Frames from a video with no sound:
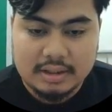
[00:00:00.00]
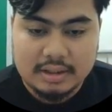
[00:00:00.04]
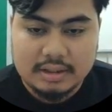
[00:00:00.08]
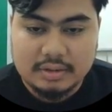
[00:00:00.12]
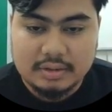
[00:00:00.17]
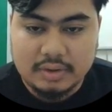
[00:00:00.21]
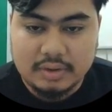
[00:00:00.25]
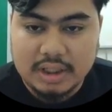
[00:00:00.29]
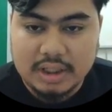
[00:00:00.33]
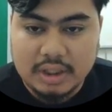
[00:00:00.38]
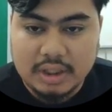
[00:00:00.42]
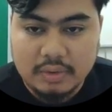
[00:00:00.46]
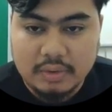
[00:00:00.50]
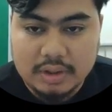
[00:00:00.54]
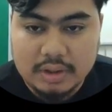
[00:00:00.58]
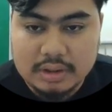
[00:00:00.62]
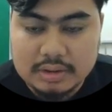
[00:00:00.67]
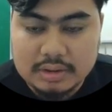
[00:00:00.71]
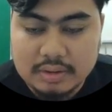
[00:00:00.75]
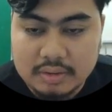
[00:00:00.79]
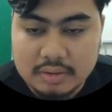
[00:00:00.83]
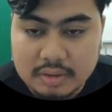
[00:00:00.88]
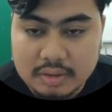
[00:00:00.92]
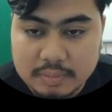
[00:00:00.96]
Today I will
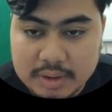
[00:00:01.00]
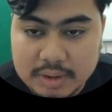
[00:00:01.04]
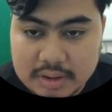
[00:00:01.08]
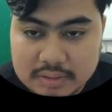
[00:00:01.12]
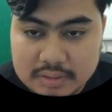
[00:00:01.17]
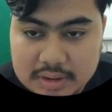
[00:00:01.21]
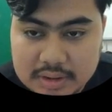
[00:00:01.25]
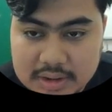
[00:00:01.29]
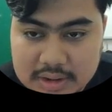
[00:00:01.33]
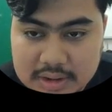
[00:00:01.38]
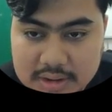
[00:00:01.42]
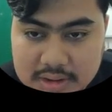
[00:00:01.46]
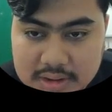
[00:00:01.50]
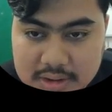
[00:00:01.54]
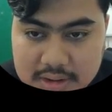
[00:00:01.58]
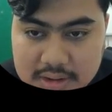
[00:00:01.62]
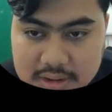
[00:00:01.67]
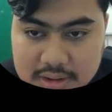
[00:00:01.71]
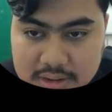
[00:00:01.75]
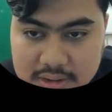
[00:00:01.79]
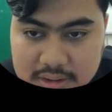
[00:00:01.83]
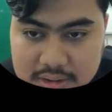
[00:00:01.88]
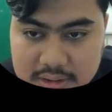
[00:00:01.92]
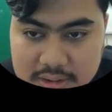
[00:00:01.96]
talk about
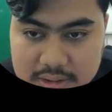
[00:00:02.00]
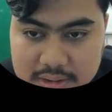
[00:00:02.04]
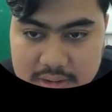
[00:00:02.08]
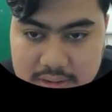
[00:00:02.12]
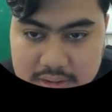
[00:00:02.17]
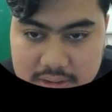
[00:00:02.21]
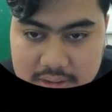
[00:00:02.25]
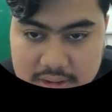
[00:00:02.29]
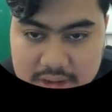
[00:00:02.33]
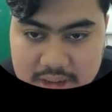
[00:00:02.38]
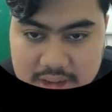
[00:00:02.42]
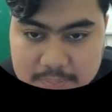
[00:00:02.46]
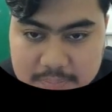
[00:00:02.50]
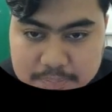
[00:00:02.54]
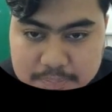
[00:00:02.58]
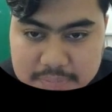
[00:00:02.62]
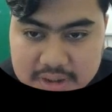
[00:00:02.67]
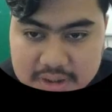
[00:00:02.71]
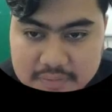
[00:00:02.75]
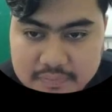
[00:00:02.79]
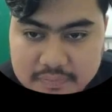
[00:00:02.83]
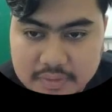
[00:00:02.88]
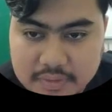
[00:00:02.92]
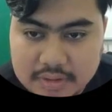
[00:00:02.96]

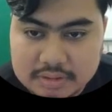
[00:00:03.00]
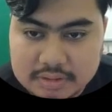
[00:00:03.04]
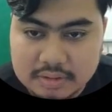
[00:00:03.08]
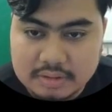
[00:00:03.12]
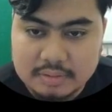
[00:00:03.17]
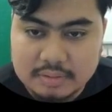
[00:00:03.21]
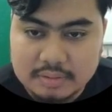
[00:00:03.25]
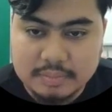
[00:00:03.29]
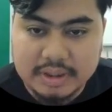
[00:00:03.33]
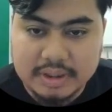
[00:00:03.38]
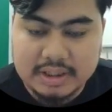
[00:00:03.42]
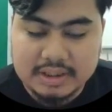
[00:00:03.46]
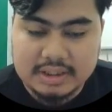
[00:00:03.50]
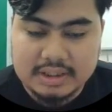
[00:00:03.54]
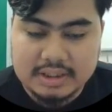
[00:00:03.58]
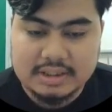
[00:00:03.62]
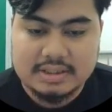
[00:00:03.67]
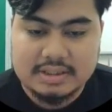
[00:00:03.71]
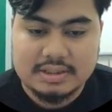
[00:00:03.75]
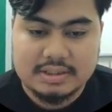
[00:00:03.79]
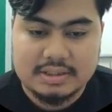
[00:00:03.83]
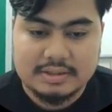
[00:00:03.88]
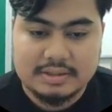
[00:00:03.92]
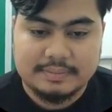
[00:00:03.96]
impact force on black
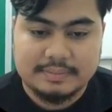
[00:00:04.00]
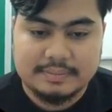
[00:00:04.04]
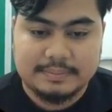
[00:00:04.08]
disk.